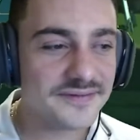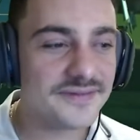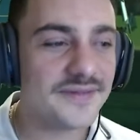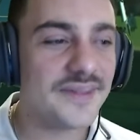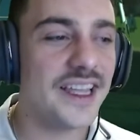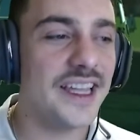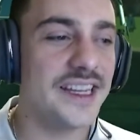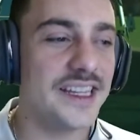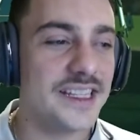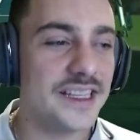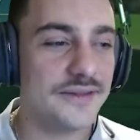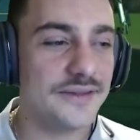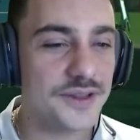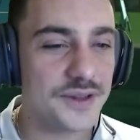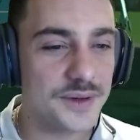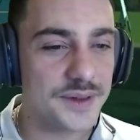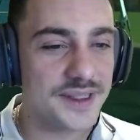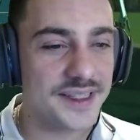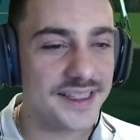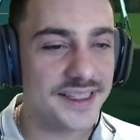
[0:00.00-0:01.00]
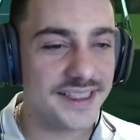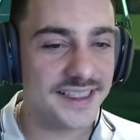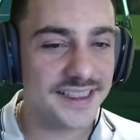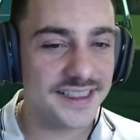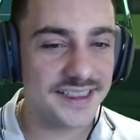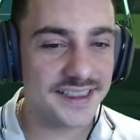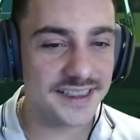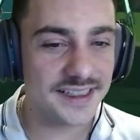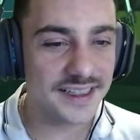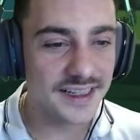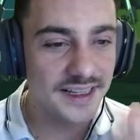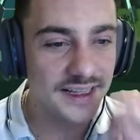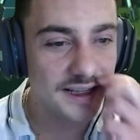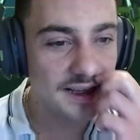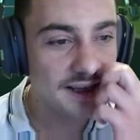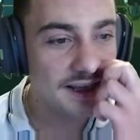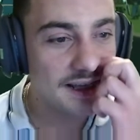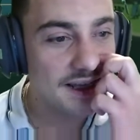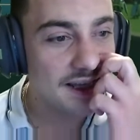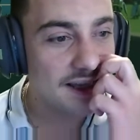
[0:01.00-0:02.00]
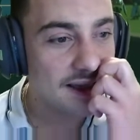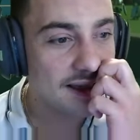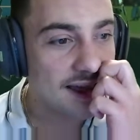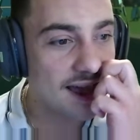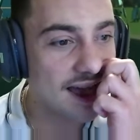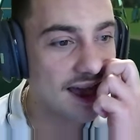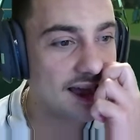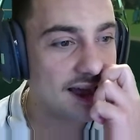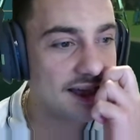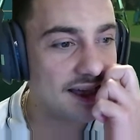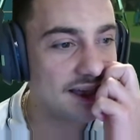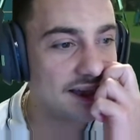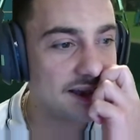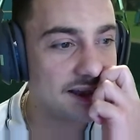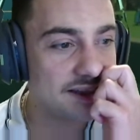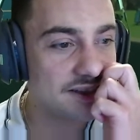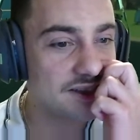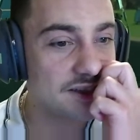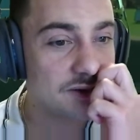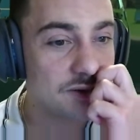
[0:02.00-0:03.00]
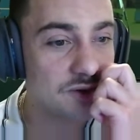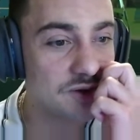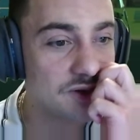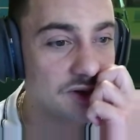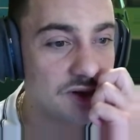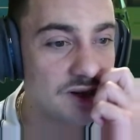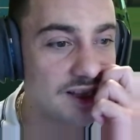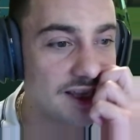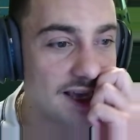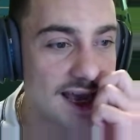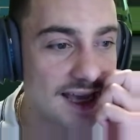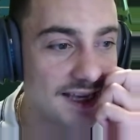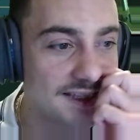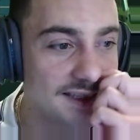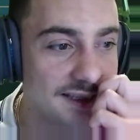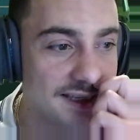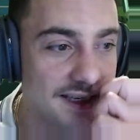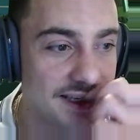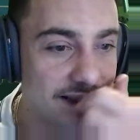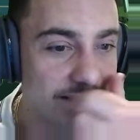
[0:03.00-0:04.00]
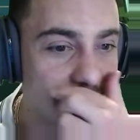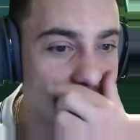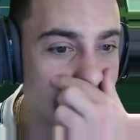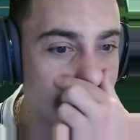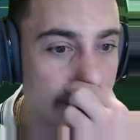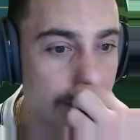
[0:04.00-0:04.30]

Indie team for Switzerland. Just launched in early access.